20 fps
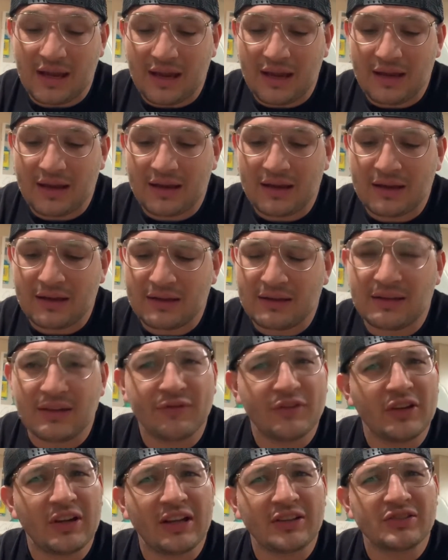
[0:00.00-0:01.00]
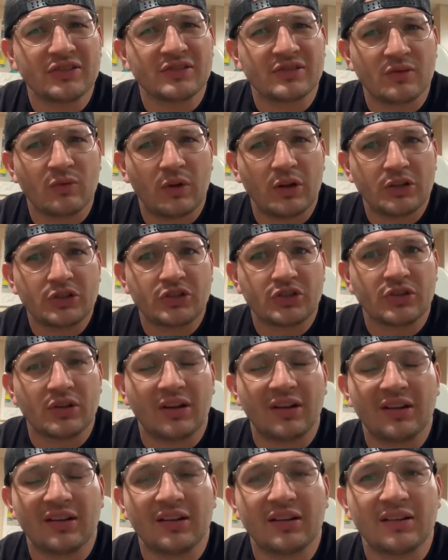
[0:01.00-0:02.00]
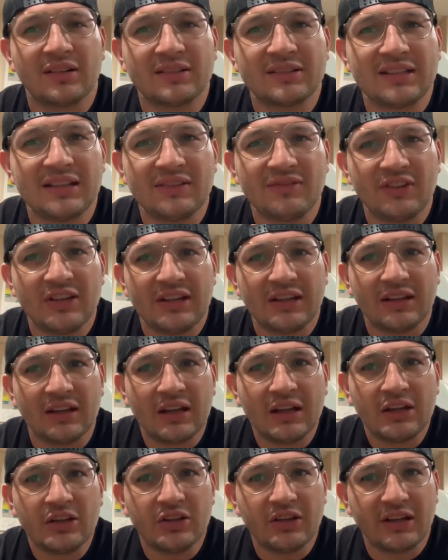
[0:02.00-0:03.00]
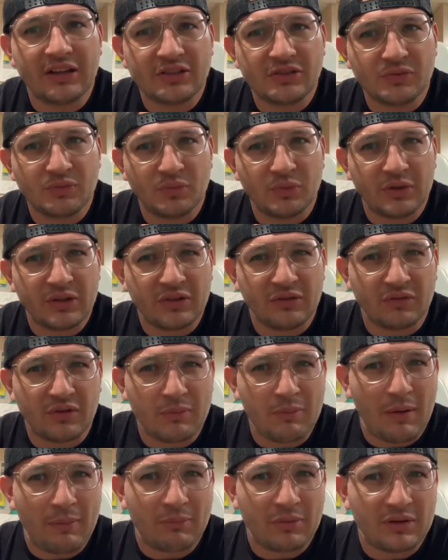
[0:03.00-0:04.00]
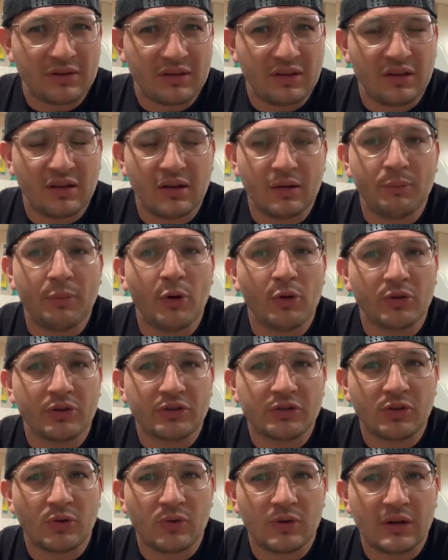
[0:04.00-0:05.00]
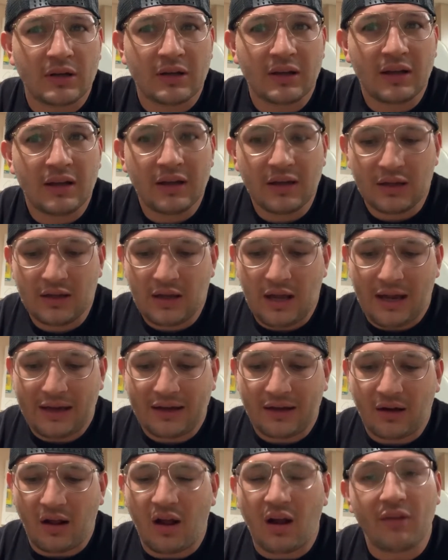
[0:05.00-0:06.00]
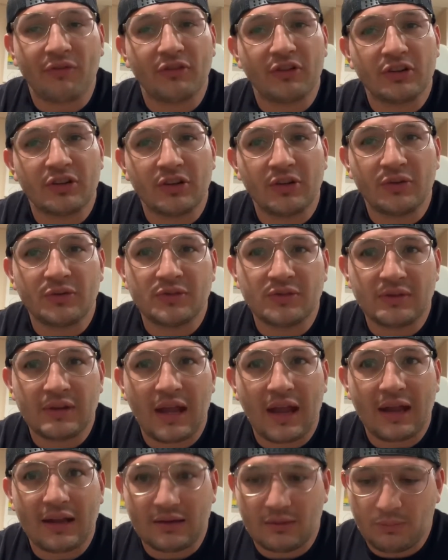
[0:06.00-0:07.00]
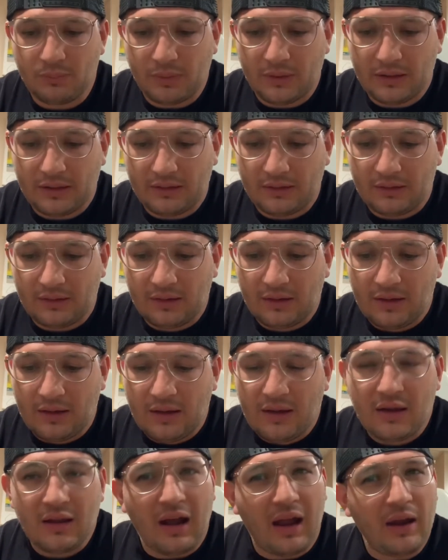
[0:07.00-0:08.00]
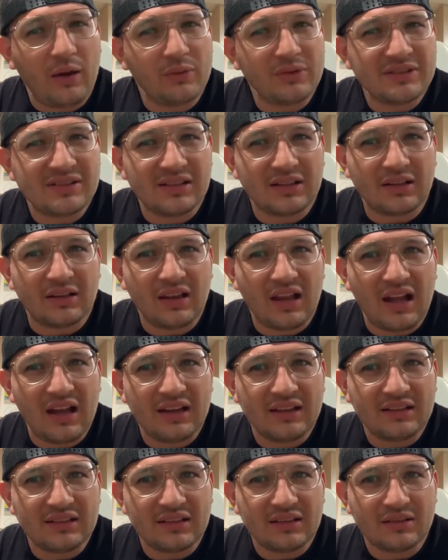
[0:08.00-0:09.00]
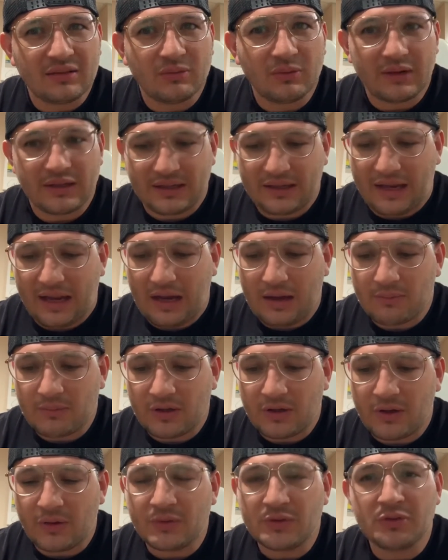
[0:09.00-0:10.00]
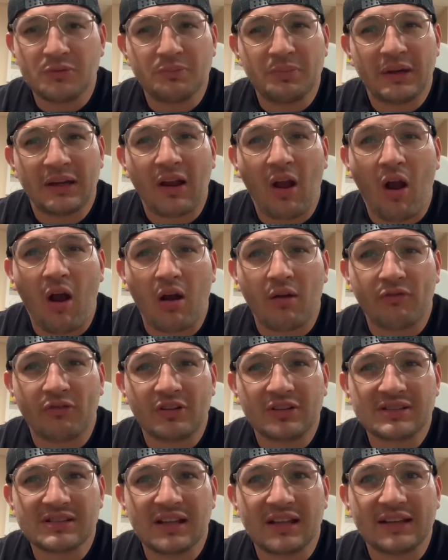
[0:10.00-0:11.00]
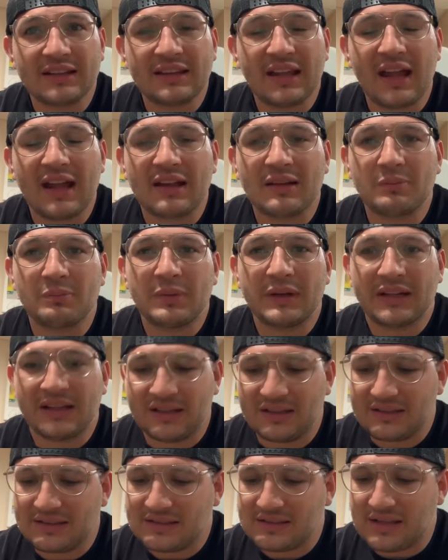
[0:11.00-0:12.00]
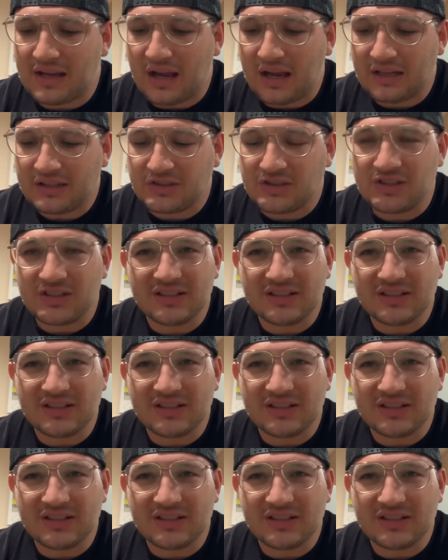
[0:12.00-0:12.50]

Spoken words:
And if you guys used to watch TV, you guys would have remembered the Poker Tour. I got offered to go do that. But I always declined when it came to go do big offers like that because I